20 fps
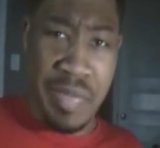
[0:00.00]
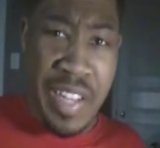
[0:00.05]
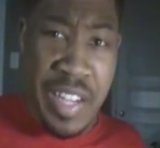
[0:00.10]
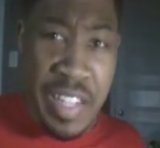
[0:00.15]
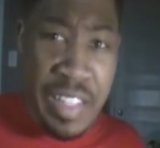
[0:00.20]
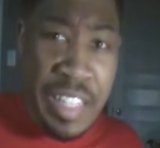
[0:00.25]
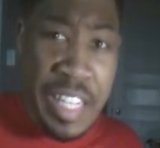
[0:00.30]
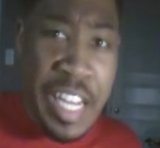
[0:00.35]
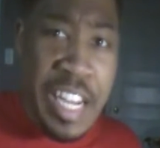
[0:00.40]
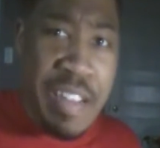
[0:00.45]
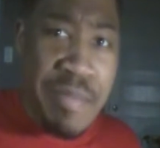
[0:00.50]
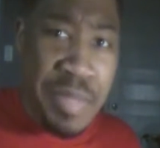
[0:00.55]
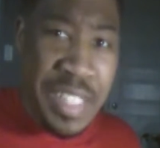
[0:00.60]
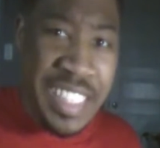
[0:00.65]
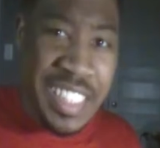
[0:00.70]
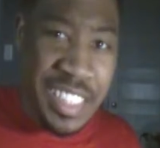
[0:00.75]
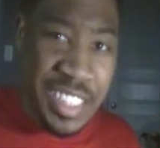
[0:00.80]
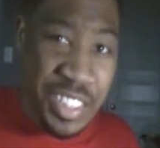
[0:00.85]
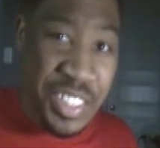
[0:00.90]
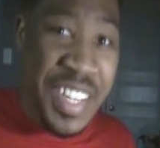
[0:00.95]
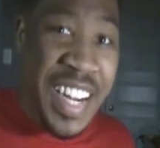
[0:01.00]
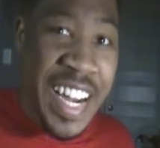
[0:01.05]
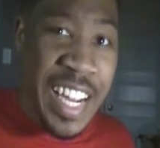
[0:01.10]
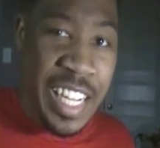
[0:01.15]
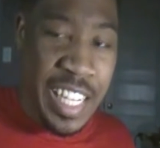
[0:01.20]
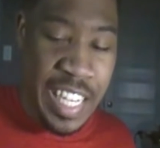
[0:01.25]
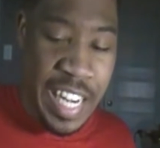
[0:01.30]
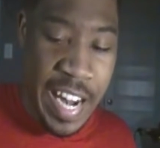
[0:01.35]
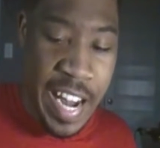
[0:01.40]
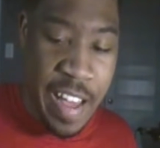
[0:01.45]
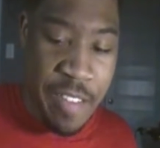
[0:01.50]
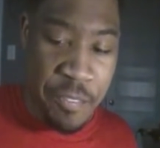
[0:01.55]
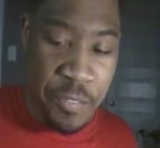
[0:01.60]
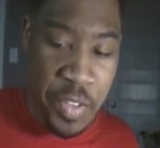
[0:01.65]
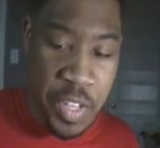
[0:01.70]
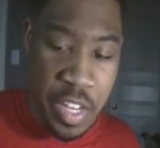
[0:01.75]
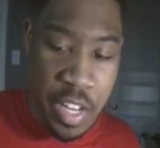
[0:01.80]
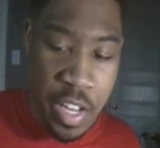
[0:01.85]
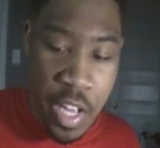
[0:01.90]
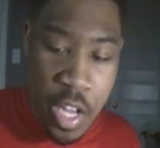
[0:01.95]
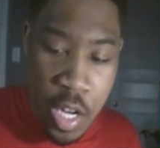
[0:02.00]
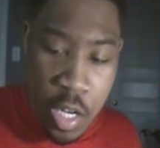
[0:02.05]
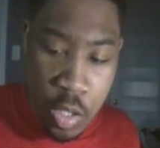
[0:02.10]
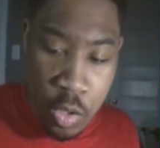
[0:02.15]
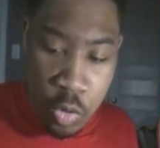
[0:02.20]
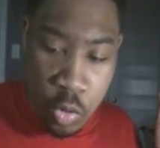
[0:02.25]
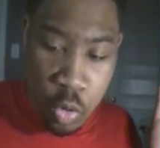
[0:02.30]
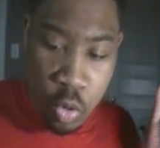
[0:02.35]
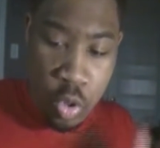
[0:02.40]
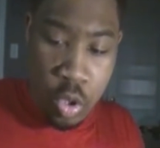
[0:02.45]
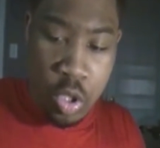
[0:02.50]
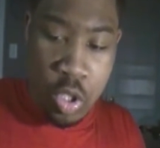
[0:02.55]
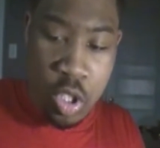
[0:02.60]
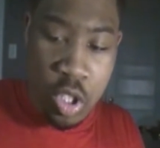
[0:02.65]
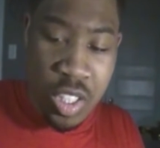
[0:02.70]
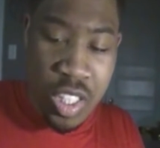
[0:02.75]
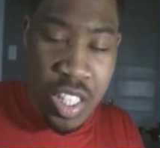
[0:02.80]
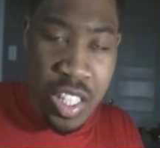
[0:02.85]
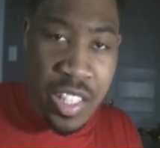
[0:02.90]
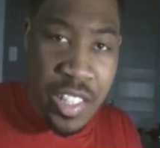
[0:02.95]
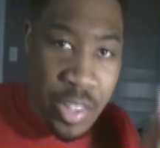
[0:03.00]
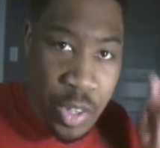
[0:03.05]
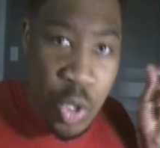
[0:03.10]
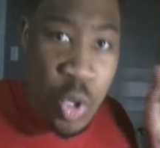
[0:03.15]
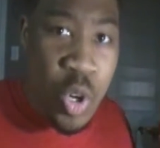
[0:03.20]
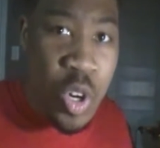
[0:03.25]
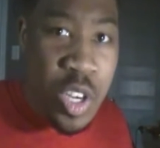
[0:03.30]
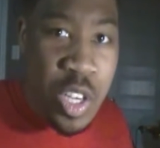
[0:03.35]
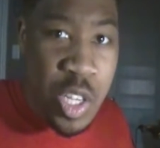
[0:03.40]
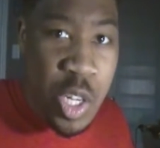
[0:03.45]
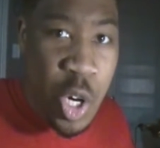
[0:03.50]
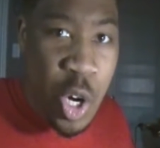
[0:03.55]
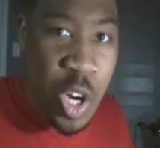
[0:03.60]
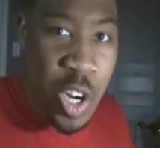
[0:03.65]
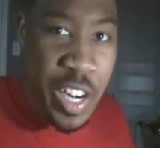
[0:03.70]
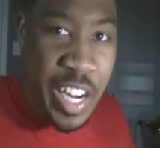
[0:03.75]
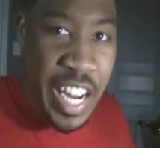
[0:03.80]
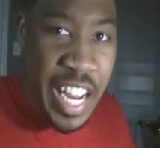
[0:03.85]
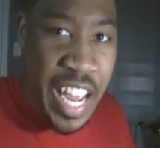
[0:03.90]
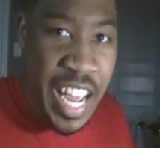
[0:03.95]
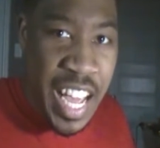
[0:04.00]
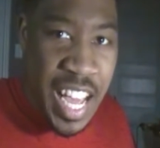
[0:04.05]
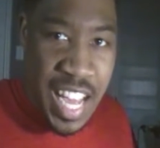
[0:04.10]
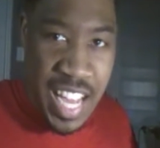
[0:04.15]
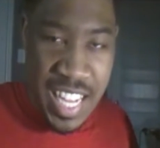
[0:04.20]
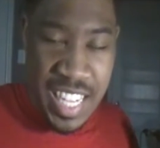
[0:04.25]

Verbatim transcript: My name is Trigger Happy. No gold, no glory.